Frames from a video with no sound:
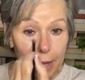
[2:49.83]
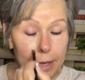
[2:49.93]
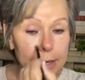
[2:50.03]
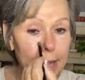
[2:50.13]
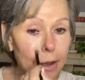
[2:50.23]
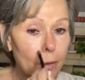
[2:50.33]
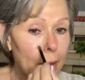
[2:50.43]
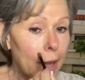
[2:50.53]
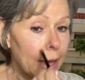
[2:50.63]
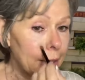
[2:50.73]
Now,
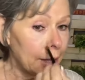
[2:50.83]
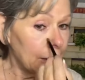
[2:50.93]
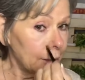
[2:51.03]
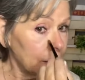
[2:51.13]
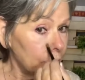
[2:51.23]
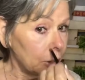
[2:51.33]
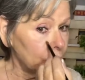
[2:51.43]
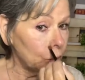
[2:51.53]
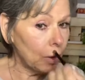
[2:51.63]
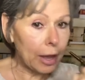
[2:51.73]
again, if
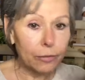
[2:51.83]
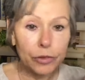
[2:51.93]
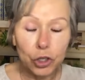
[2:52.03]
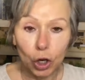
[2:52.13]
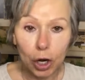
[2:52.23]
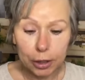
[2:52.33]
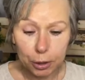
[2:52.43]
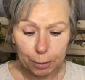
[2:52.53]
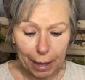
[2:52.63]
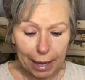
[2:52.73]
you have dark
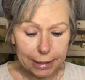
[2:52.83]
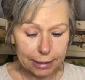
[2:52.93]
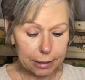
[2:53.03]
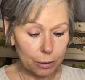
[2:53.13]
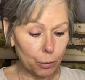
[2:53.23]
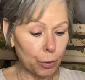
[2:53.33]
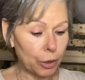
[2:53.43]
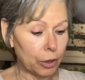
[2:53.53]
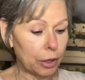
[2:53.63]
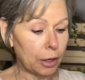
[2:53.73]
spots, we're
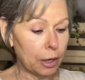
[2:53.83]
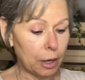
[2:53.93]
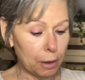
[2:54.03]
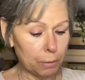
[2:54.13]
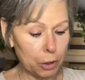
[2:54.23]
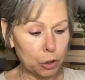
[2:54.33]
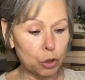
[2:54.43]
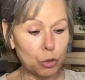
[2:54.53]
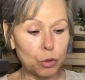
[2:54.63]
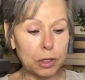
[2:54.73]
going to come
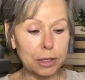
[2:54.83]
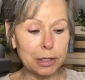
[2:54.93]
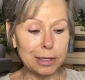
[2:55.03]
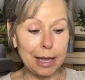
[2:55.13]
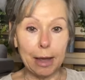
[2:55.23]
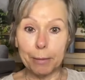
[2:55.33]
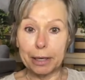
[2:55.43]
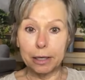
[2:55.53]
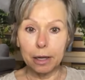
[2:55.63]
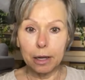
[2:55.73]
to this
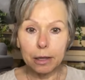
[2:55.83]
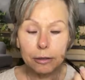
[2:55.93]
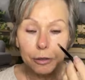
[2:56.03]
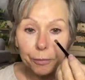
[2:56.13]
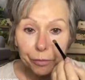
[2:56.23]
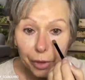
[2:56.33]
salmon color,